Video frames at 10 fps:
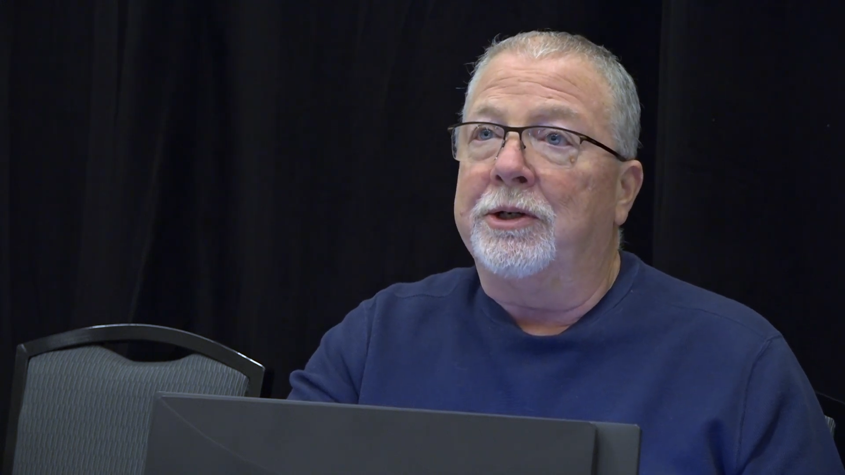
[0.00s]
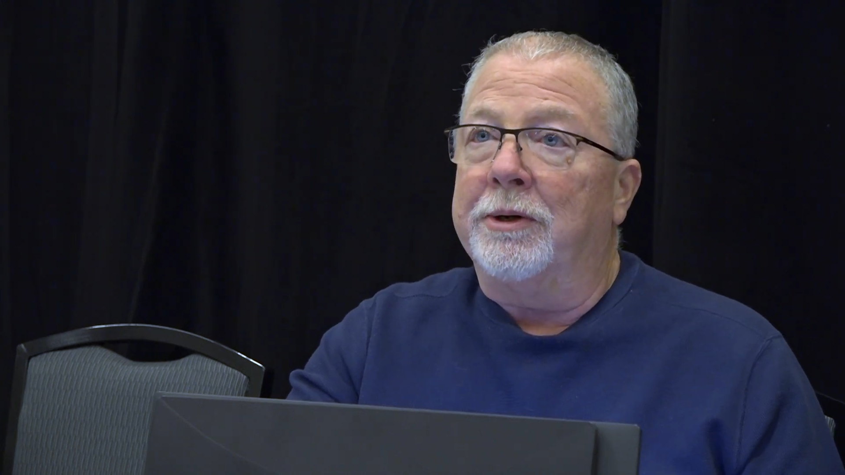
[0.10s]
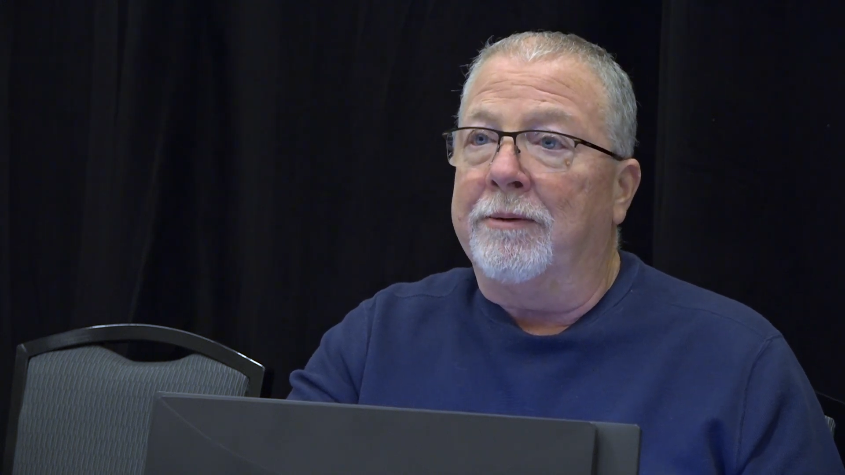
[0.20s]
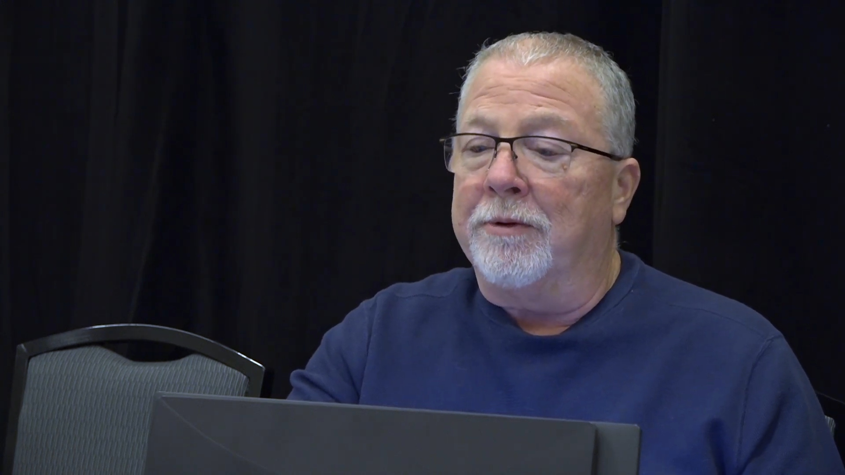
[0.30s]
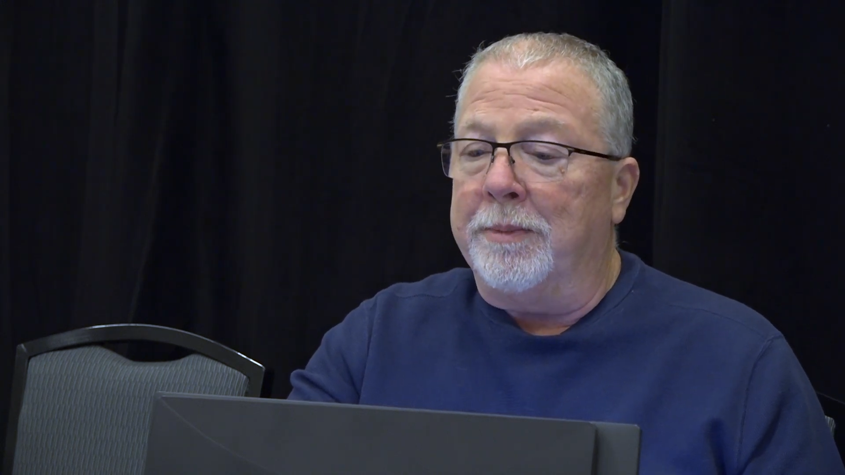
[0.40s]
your
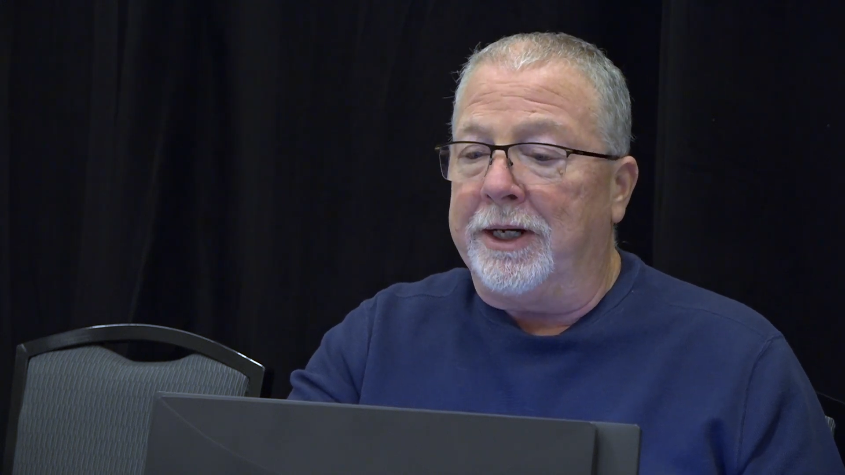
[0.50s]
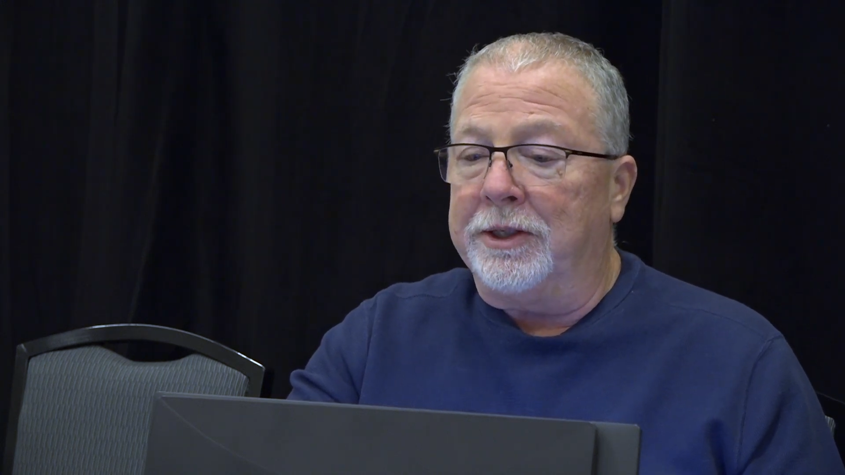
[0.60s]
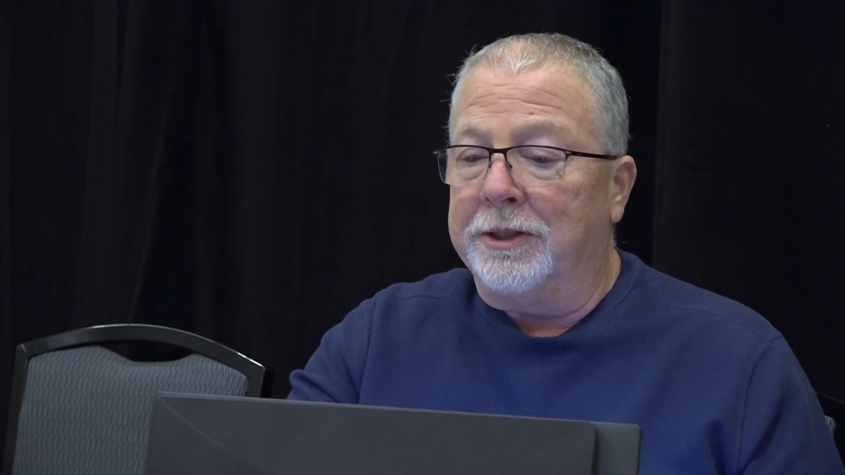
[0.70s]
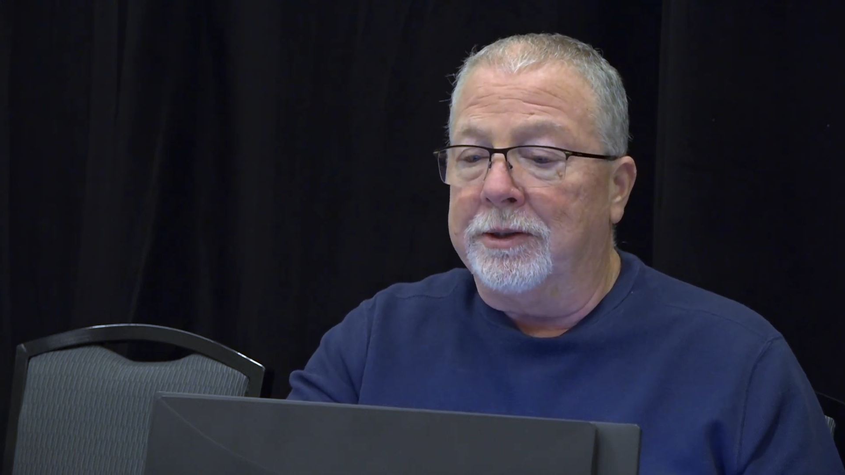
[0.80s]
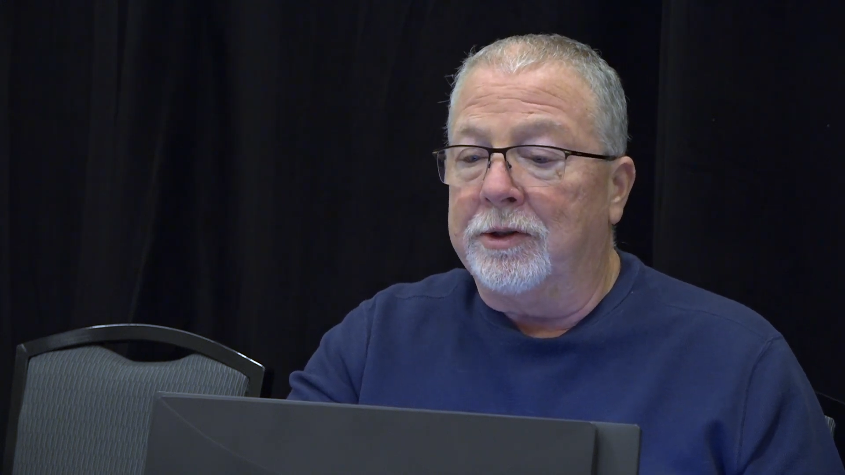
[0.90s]

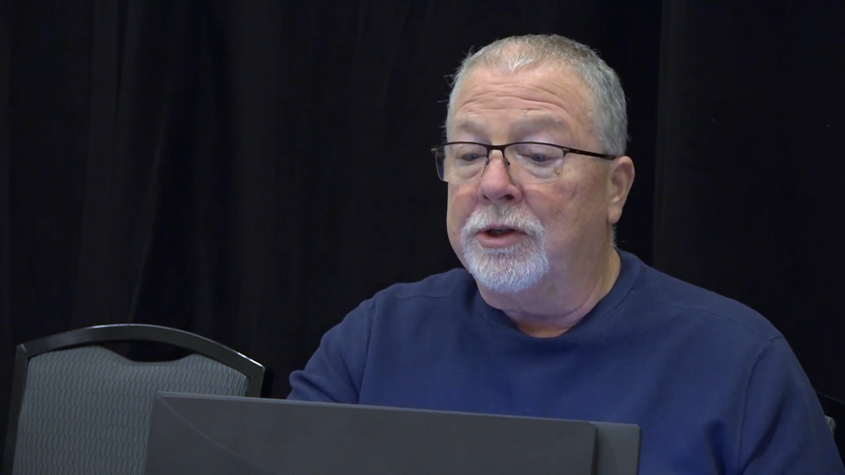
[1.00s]
information.